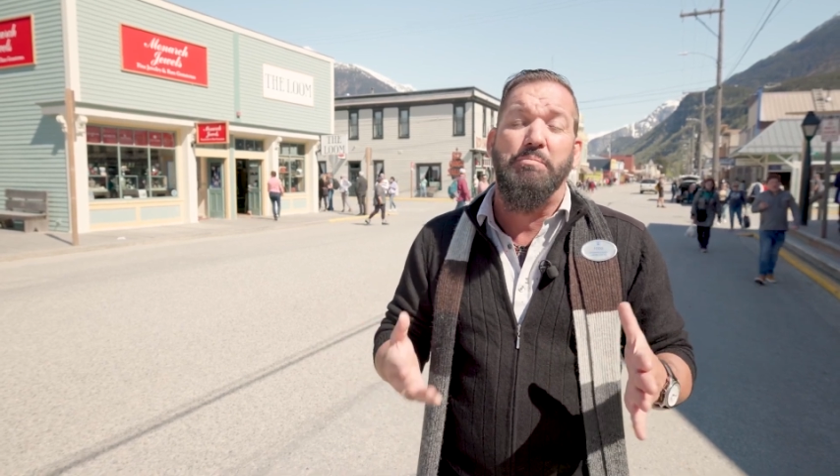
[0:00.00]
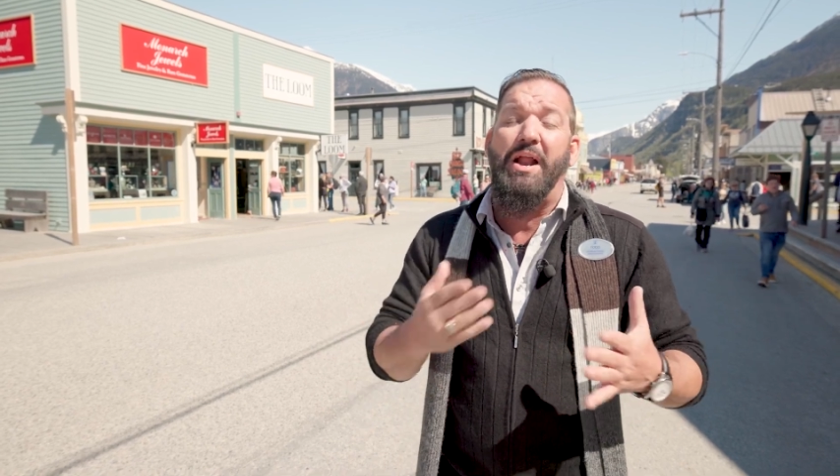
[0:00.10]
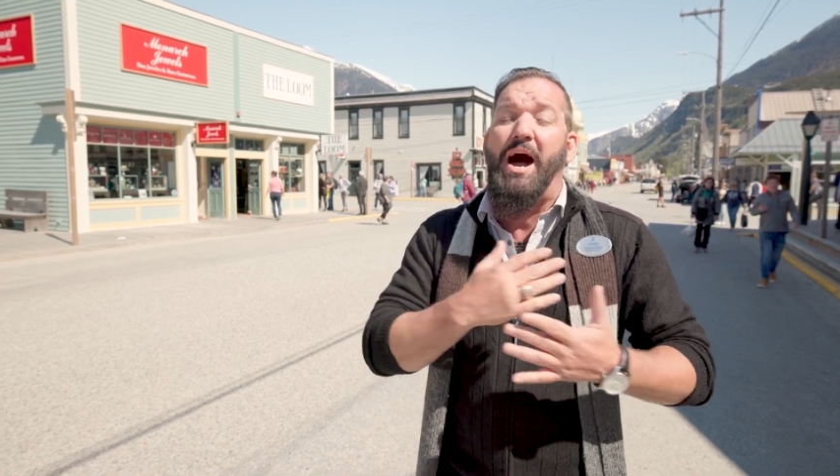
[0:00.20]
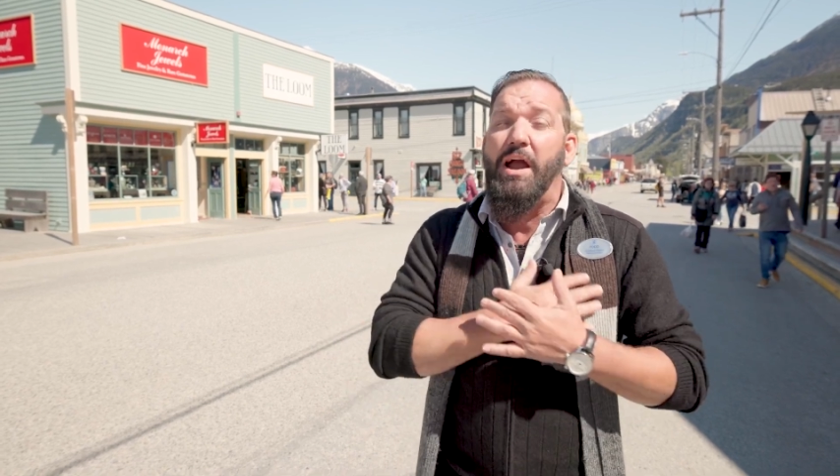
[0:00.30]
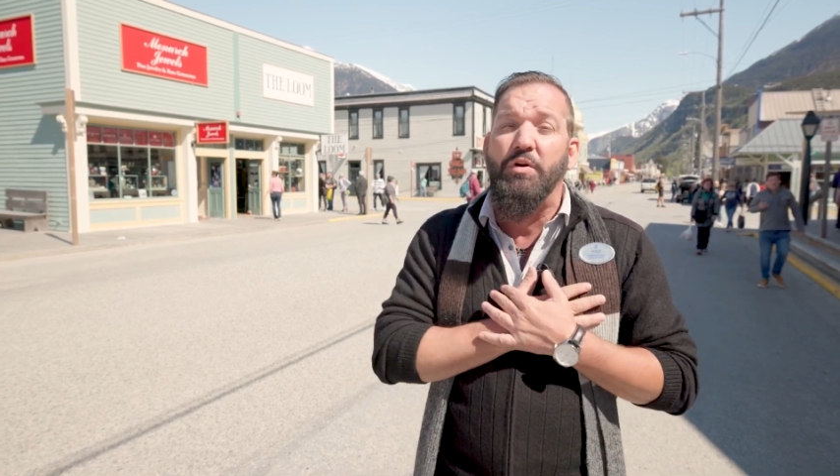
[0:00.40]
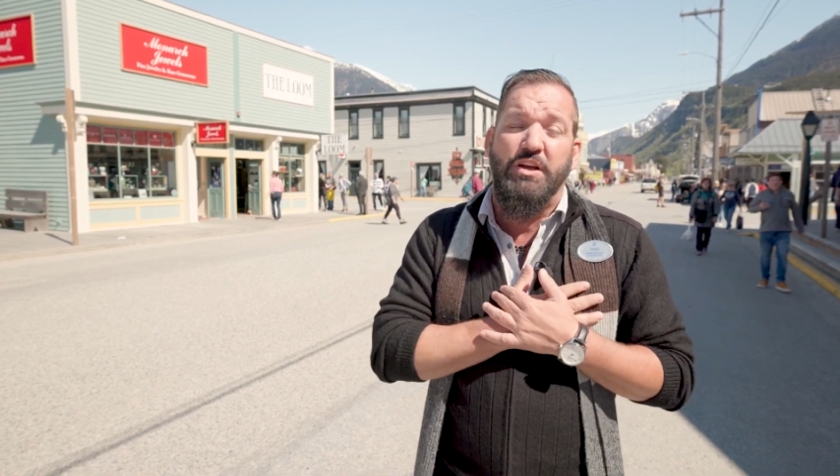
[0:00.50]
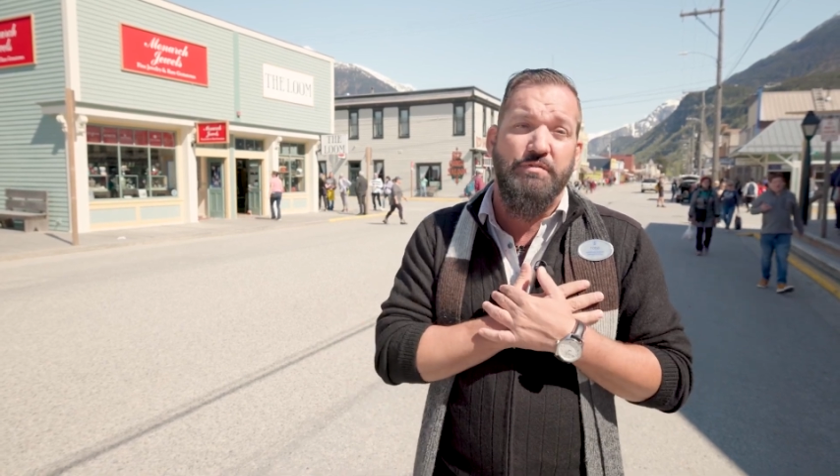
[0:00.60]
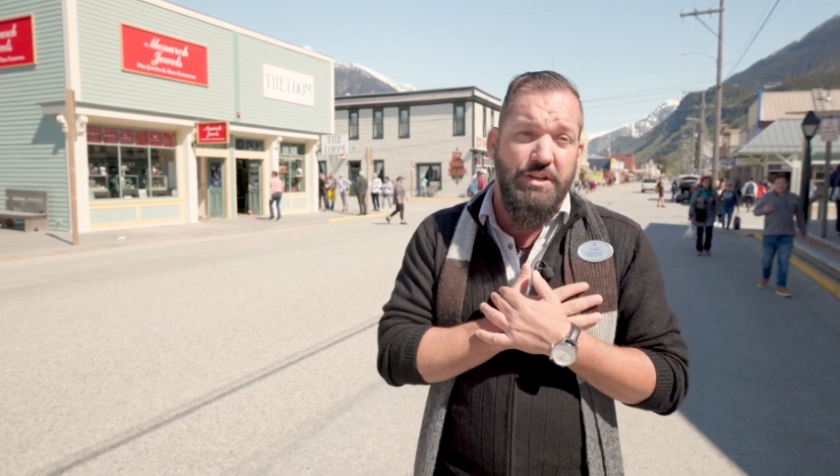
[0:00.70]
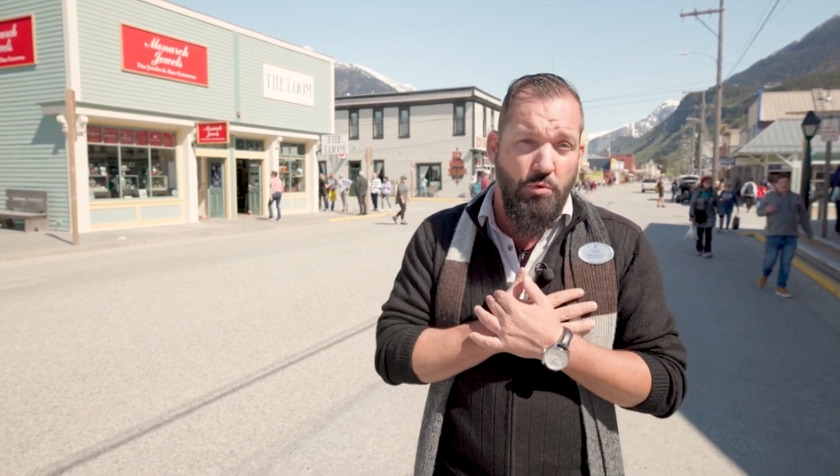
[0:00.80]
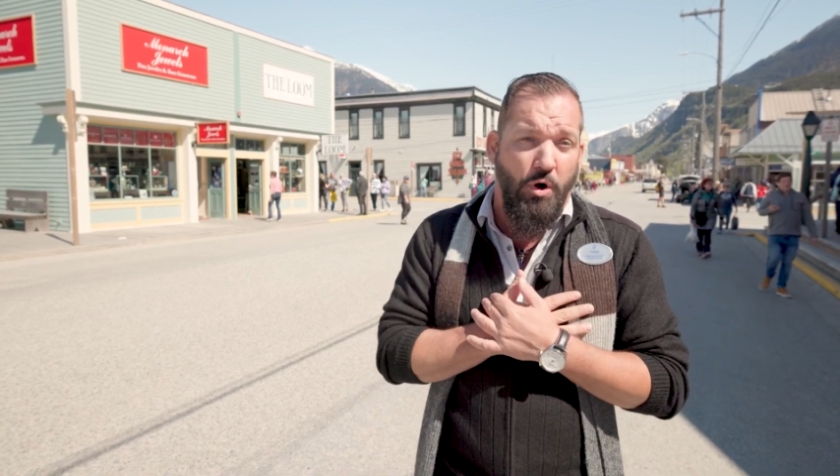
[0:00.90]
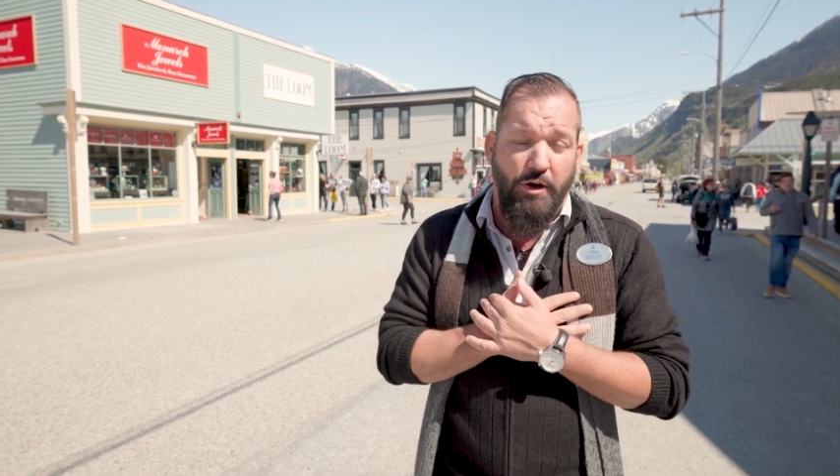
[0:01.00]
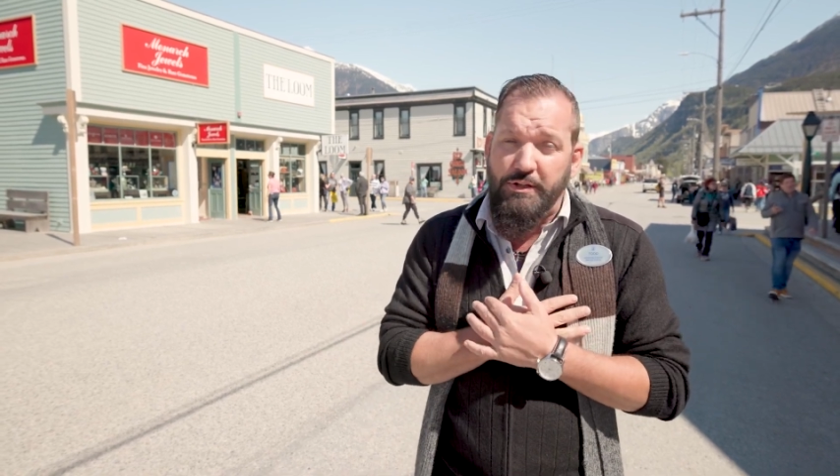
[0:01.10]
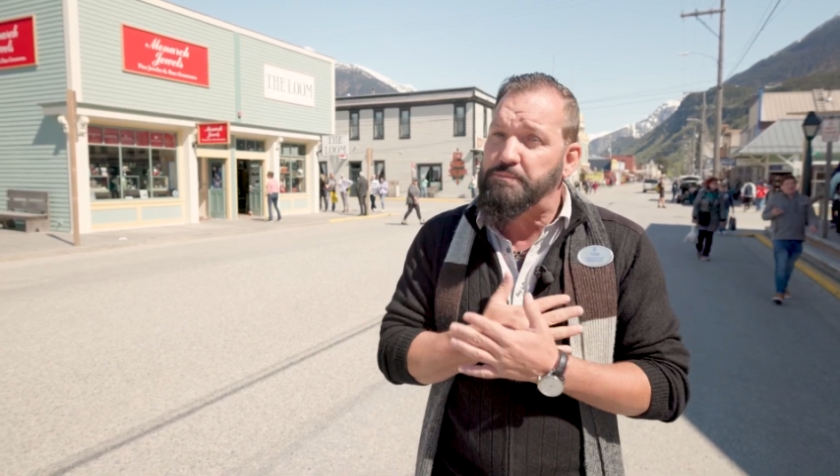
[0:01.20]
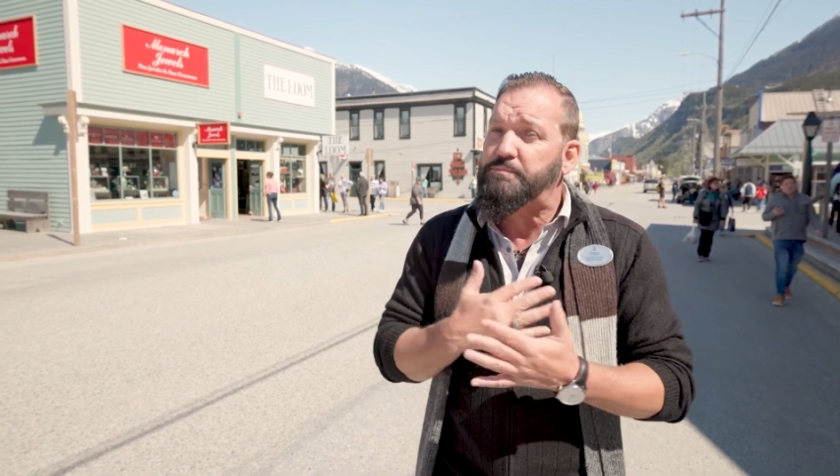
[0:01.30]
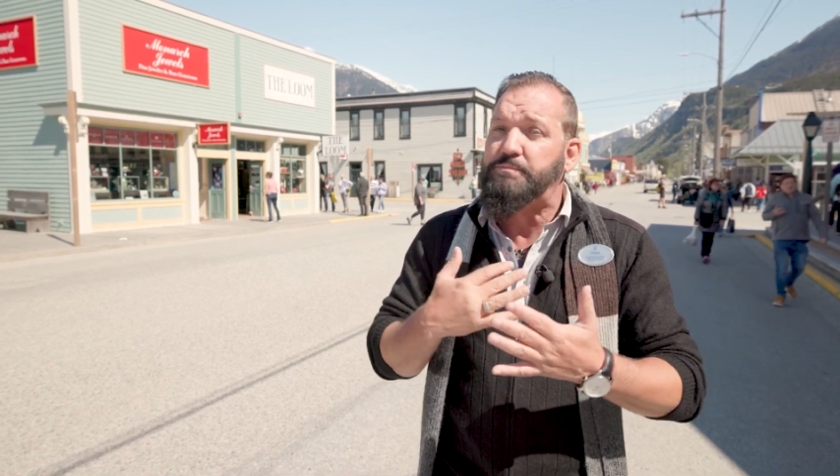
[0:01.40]
but I recommend you walk.
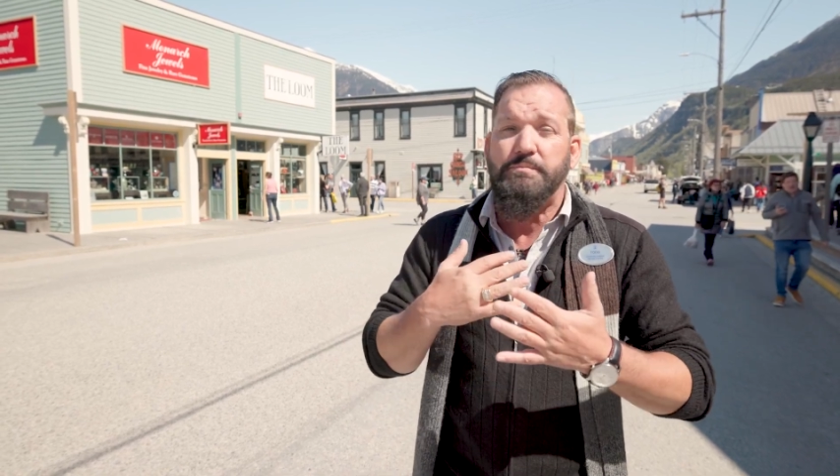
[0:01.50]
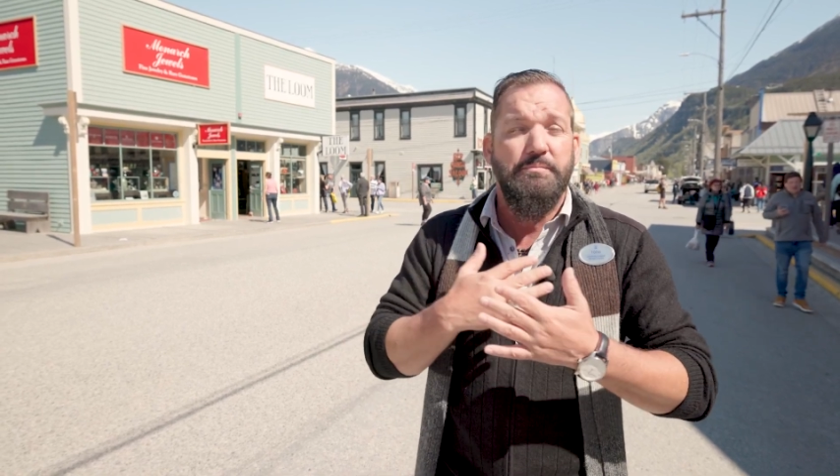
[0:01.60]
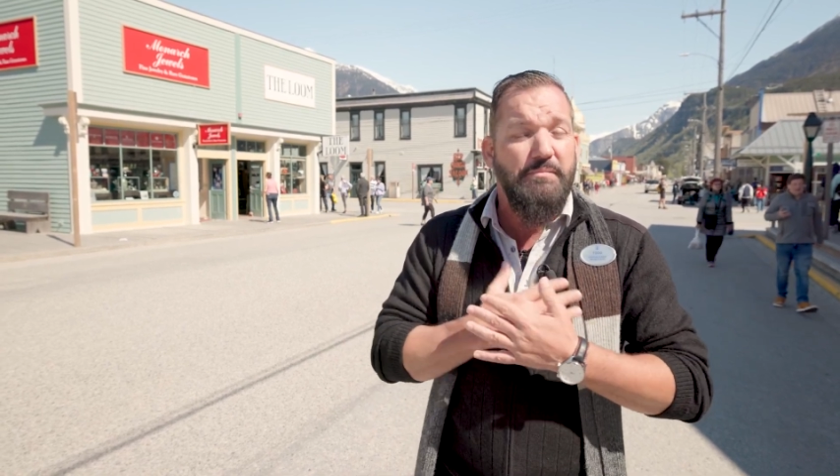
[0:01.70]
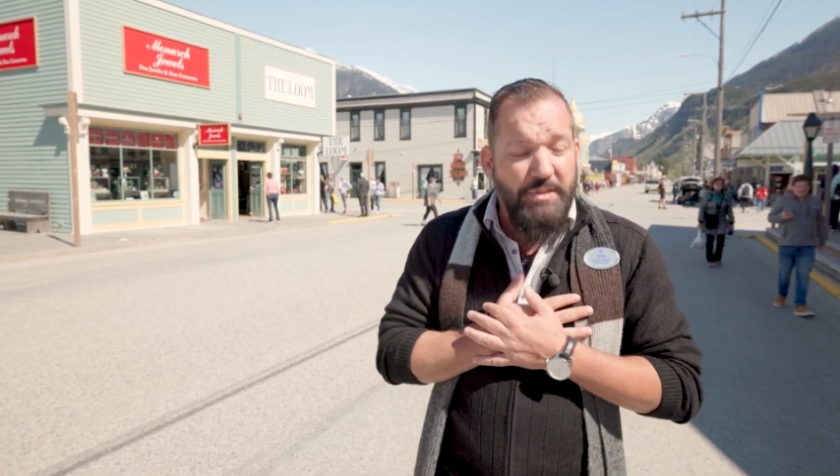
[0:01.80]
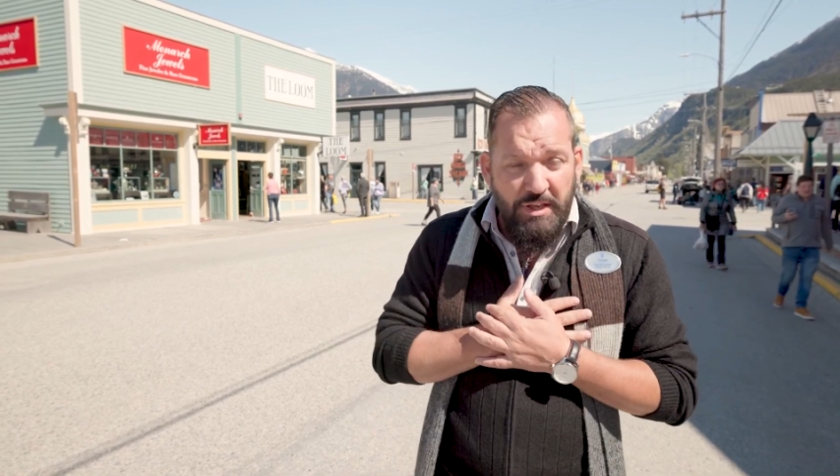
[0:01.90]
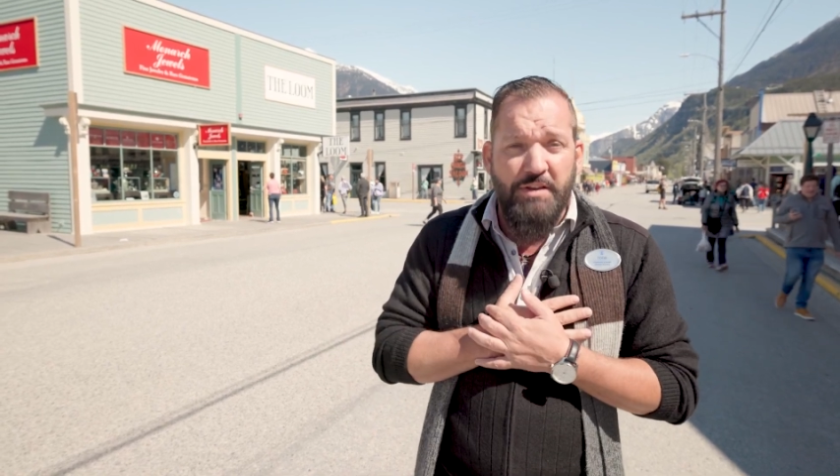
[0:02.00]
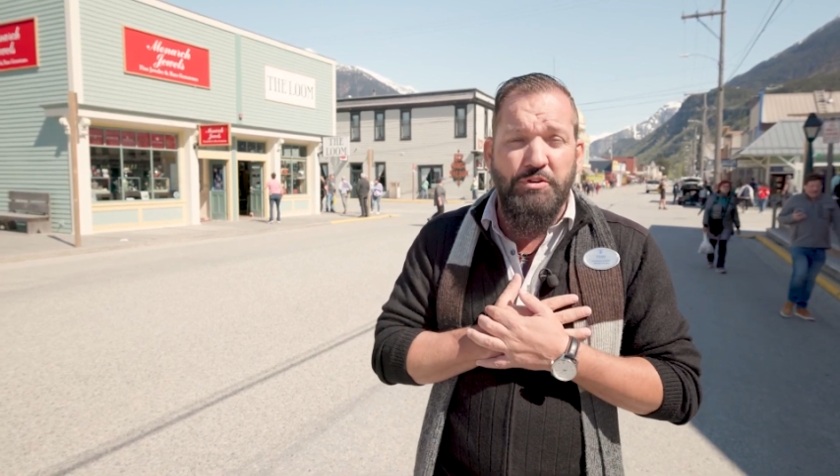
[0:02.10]
If